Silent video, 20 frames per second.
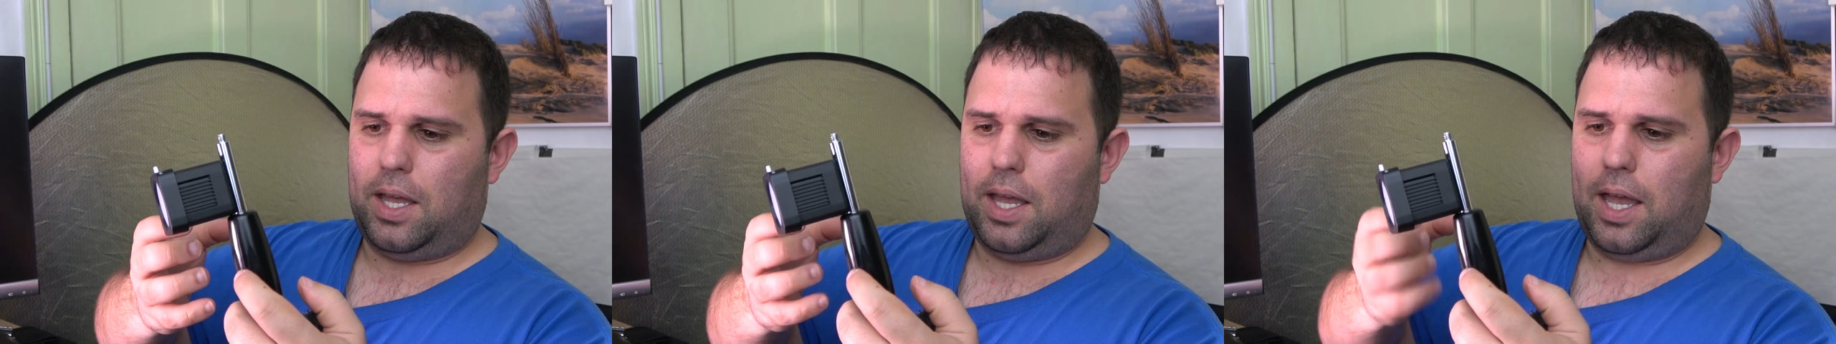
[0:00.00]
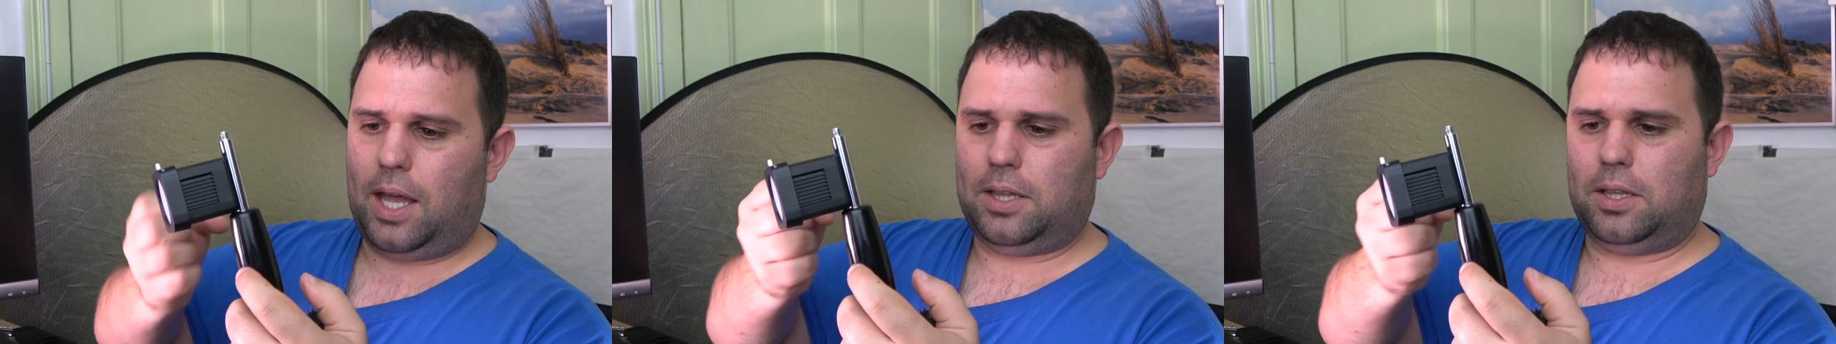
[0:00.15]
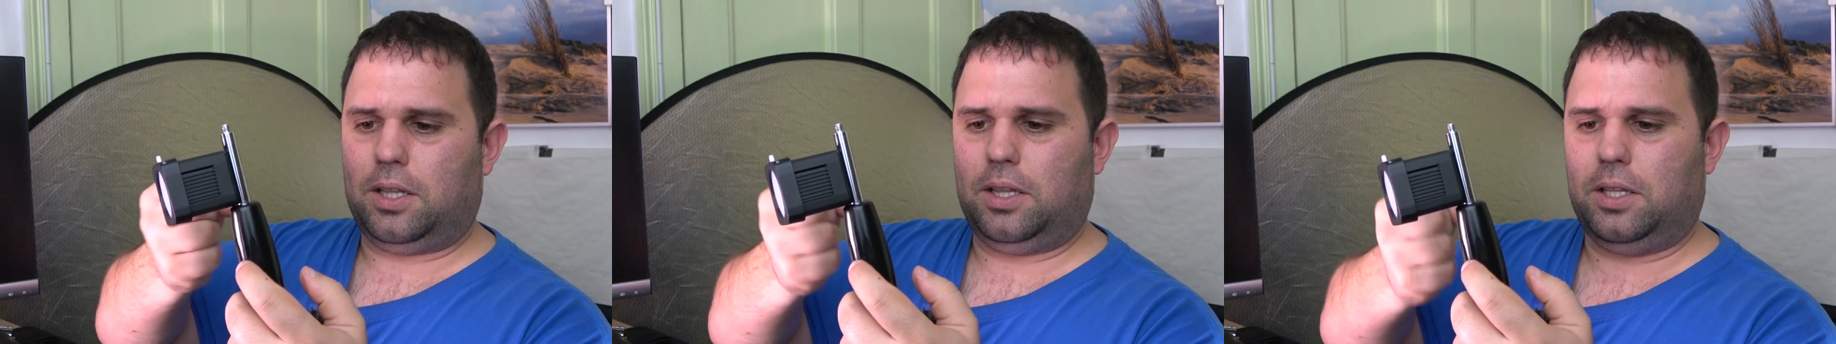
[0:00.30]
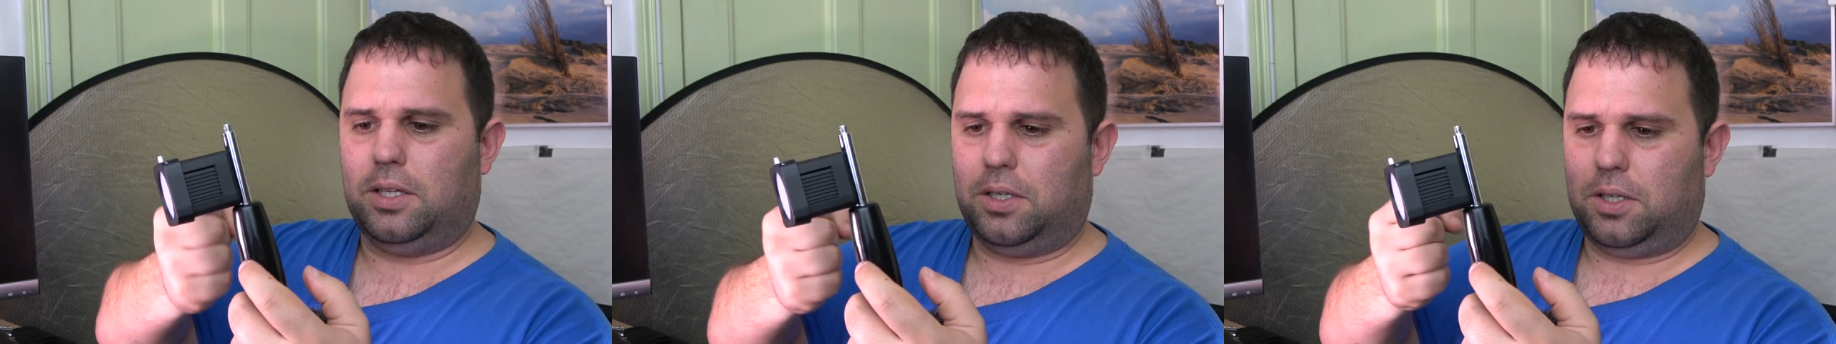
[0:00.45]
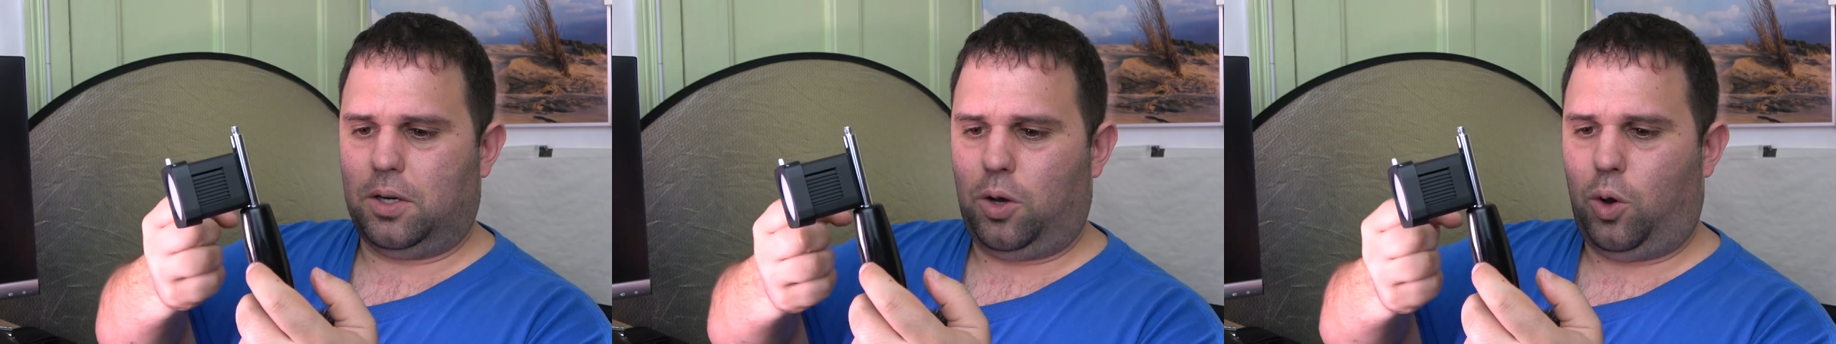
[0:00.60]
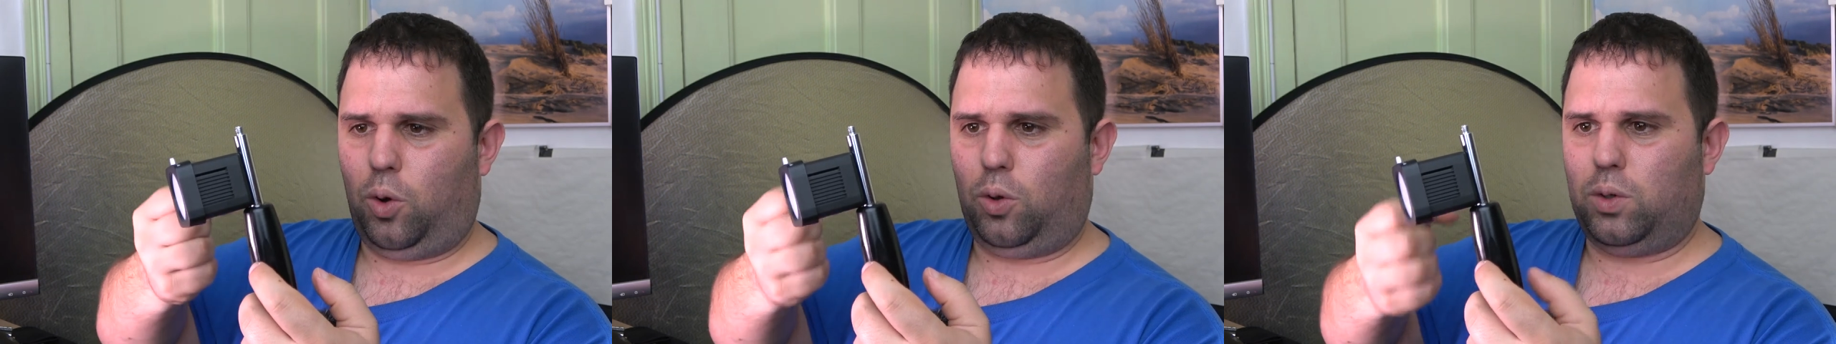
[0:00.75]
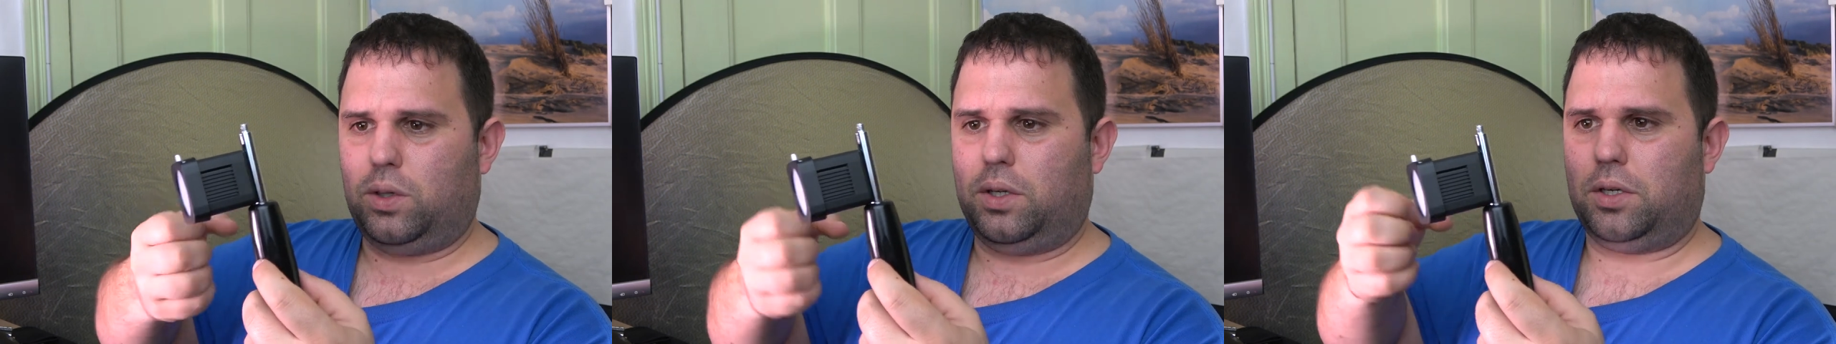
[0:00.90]
Handler,
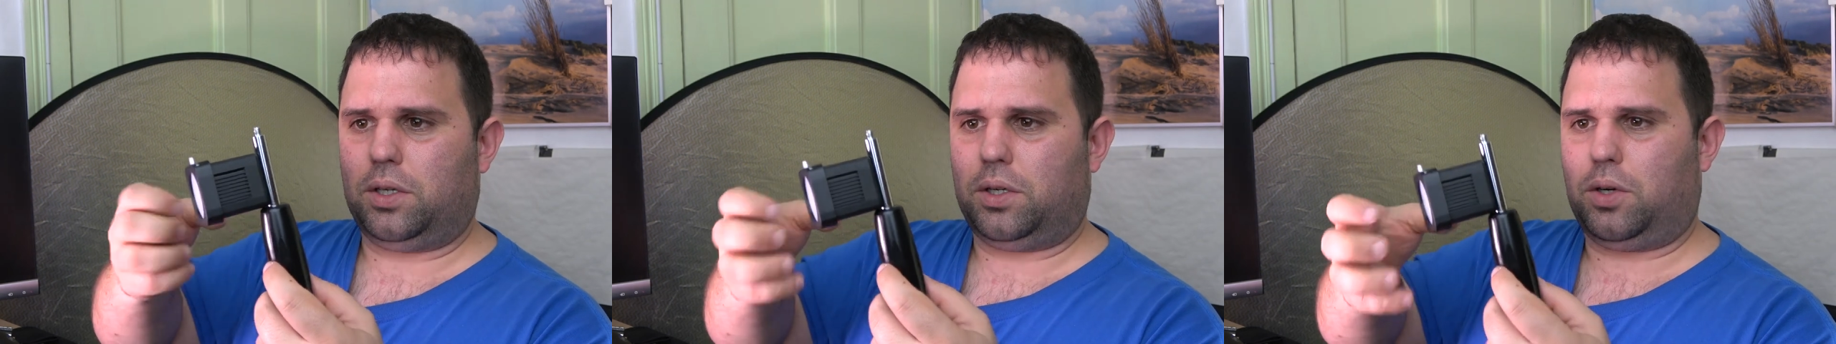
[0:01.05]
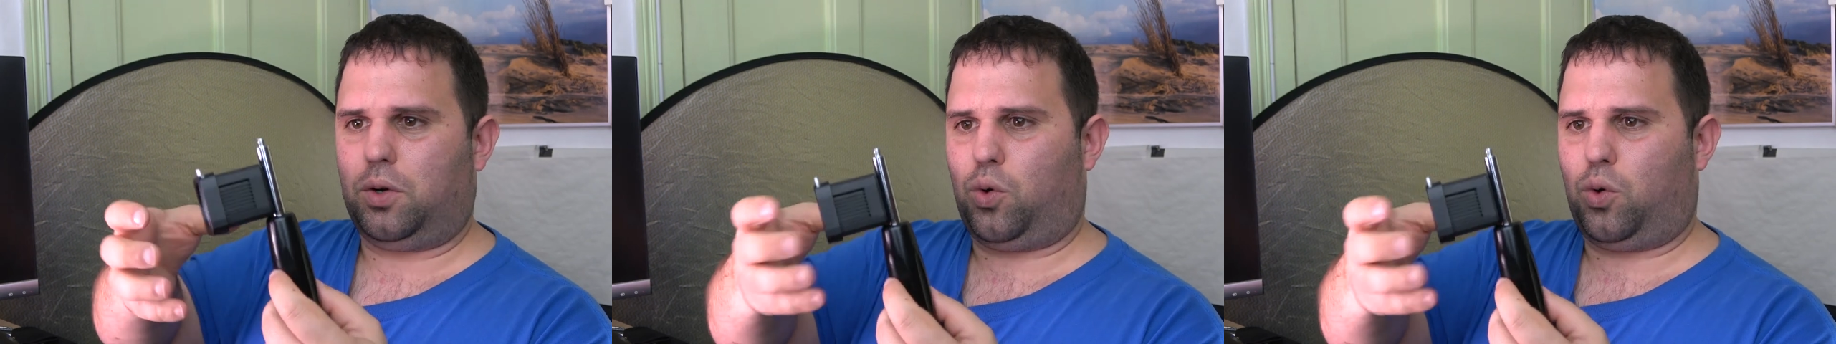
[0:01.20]
holder,